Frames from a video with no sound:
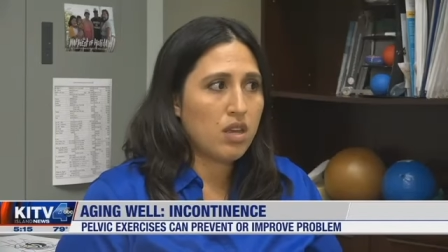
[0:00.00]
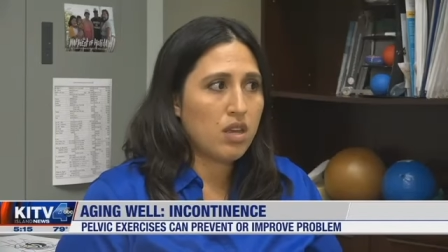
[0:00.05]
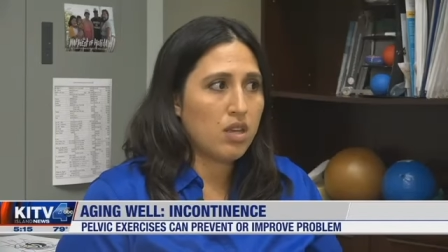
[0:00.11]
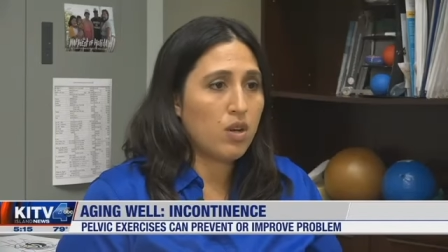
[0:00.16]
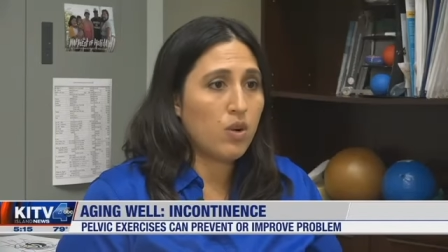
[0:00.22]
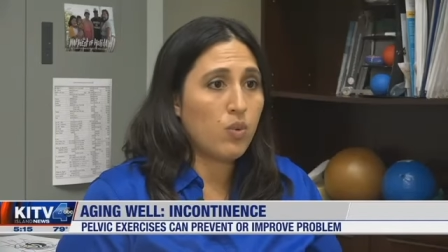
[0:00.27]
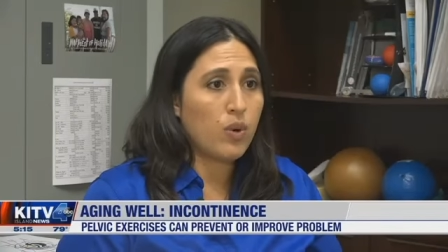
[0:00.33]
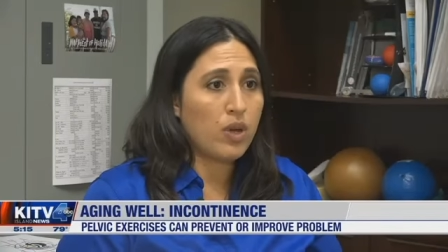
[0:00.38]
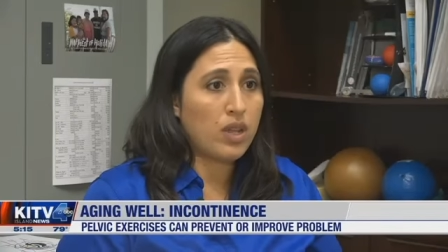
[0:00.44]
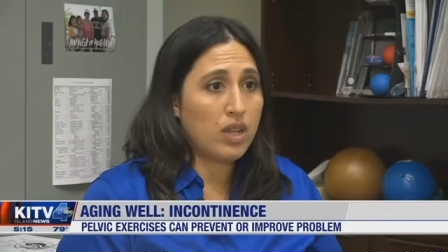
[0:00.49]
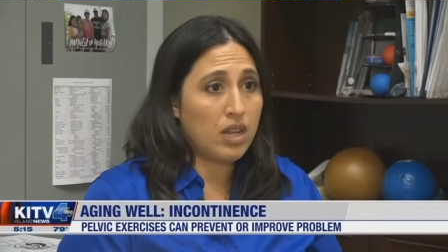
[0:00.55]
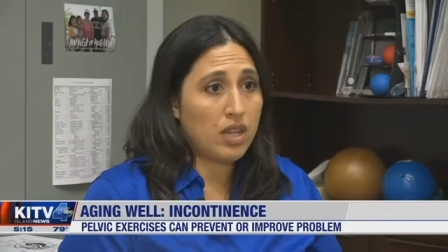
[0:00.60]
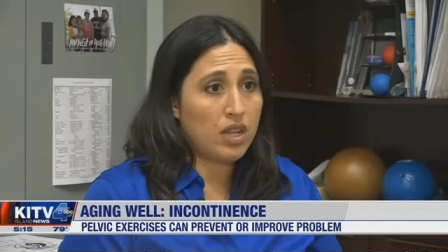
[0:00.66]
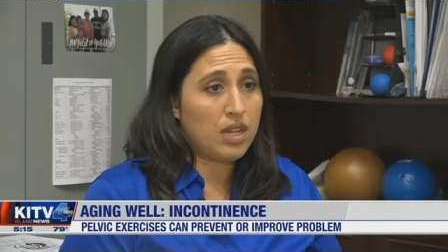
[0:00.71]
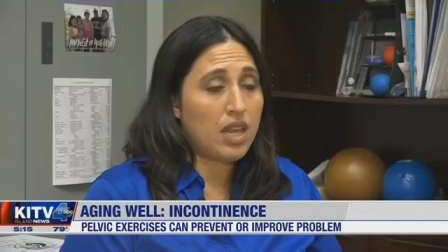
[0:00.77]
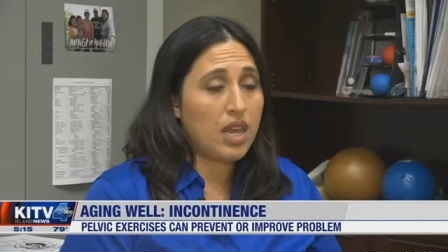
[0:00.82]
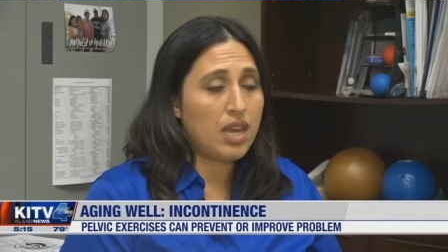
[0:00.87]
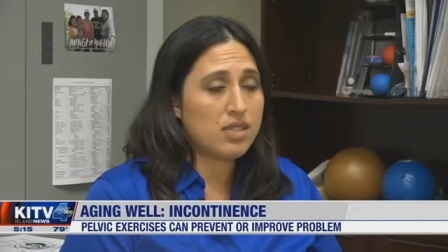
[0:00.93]
you know, when
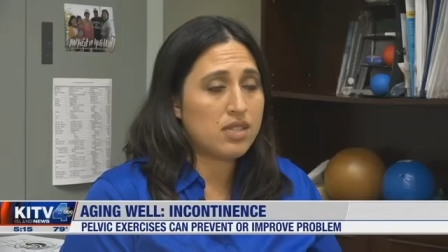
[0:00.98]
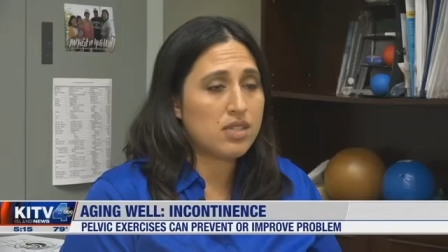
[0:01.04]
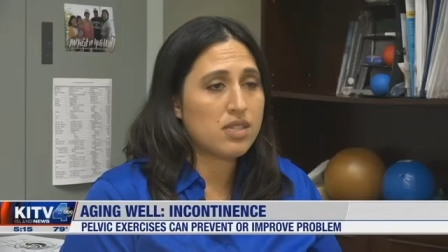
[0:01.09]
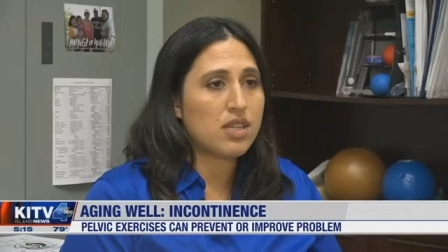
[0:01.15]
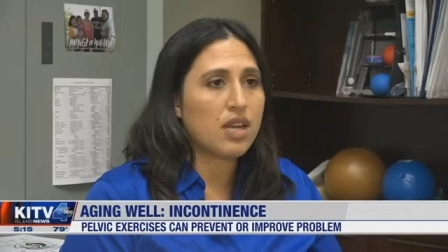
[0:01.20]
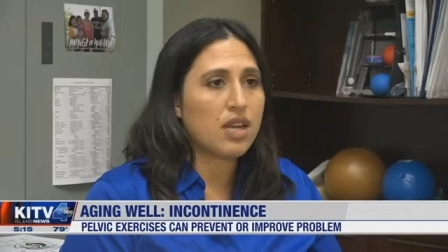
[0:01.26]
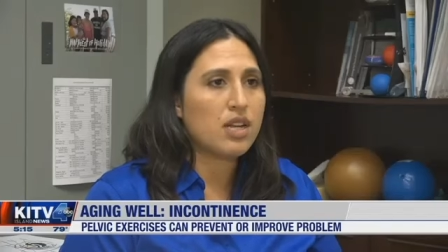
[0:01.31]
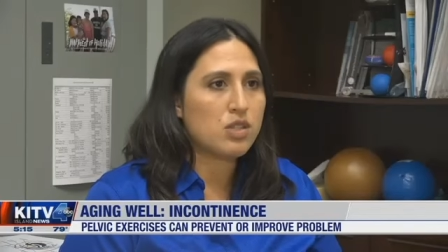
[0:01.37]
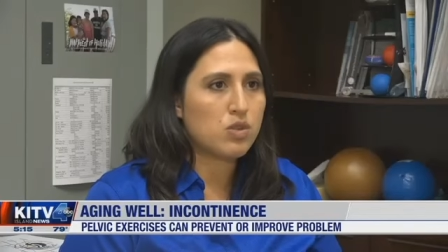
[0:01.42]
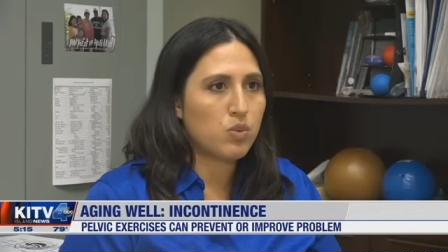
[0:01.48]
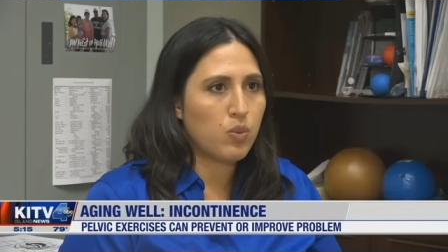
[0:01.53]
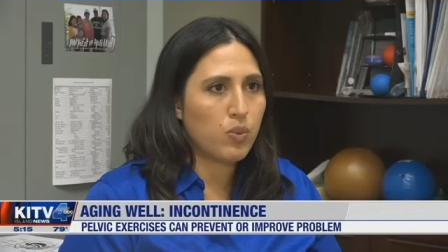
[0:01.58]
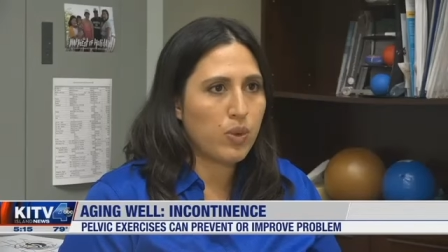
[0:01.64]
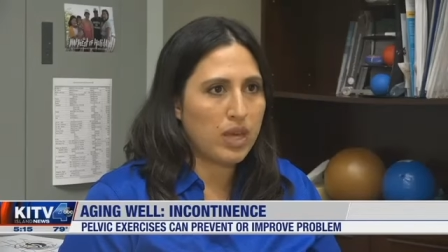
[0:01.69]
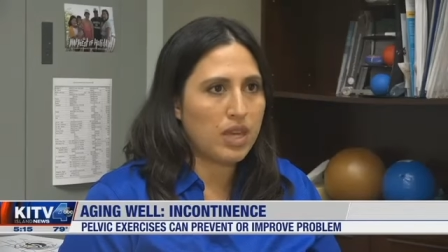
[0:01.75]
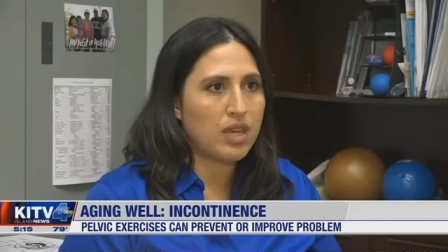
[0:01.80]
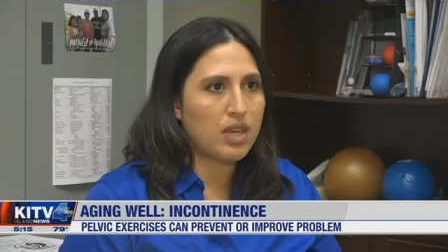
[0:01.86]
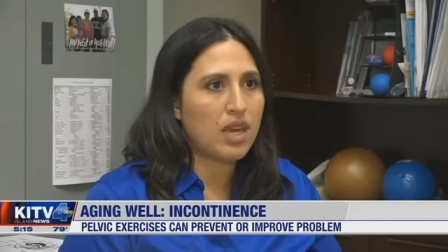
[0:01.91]
in cases that it's
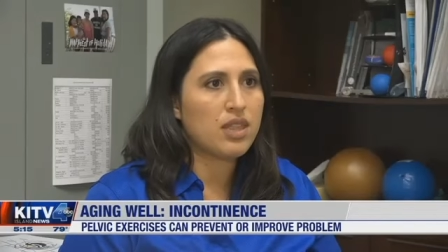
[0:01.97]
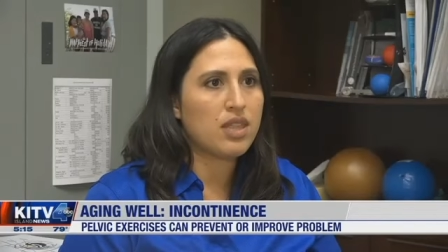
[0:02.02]
weak.